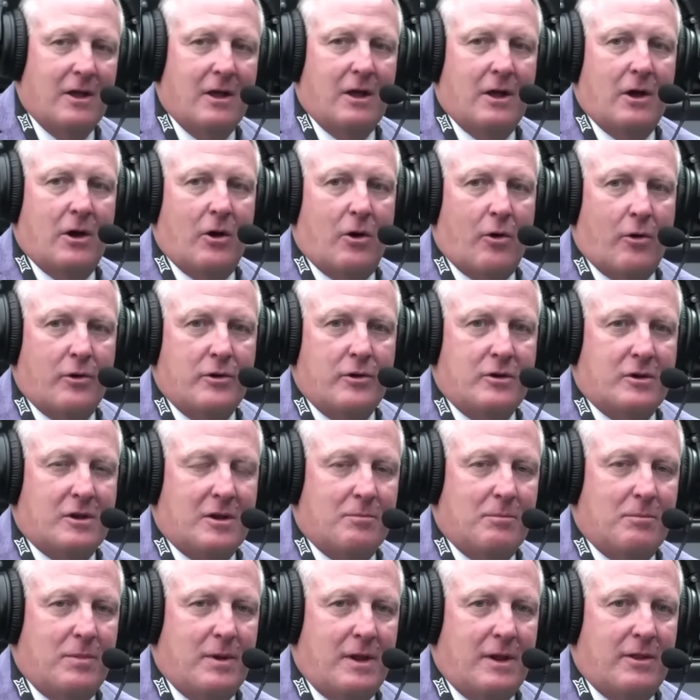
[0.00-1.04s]
Or you
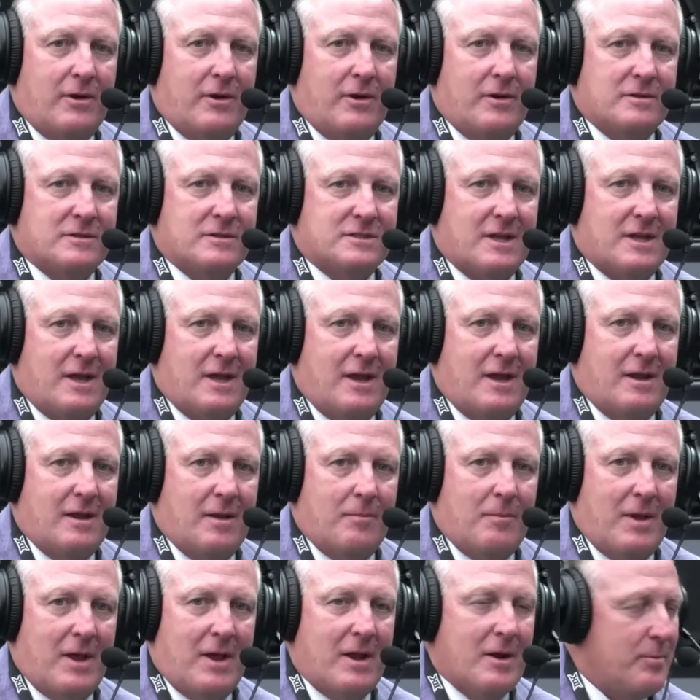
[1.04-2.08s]
can be there and say,
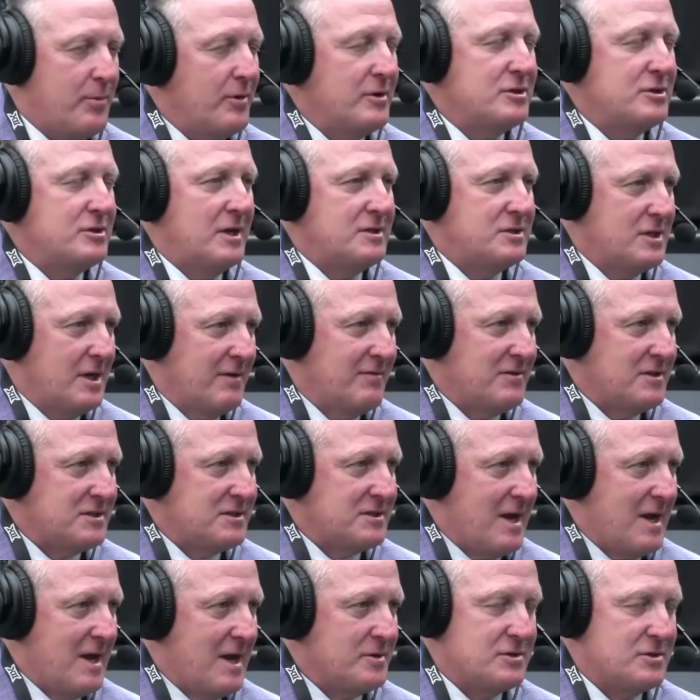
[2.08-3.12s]
"Man, I appreciate you giving us
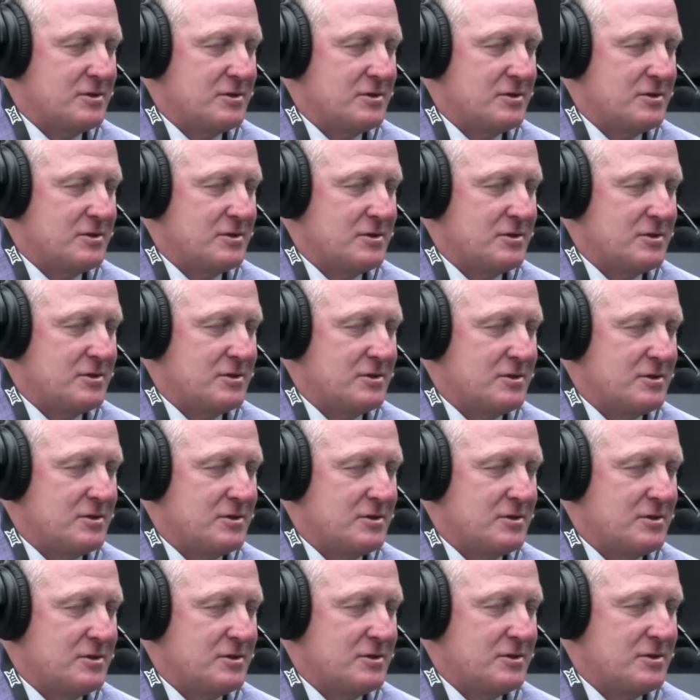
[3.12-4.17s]
an opportunity. I wish you
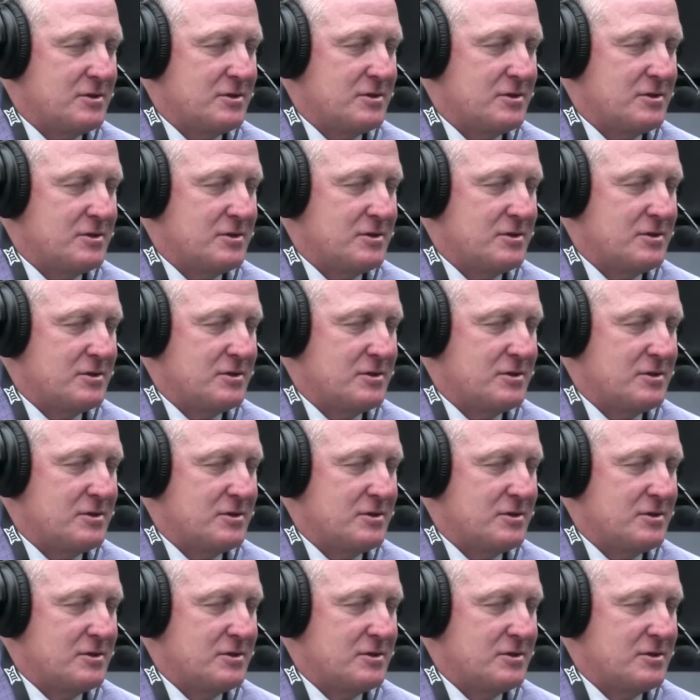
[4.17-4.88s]
nothing but the best.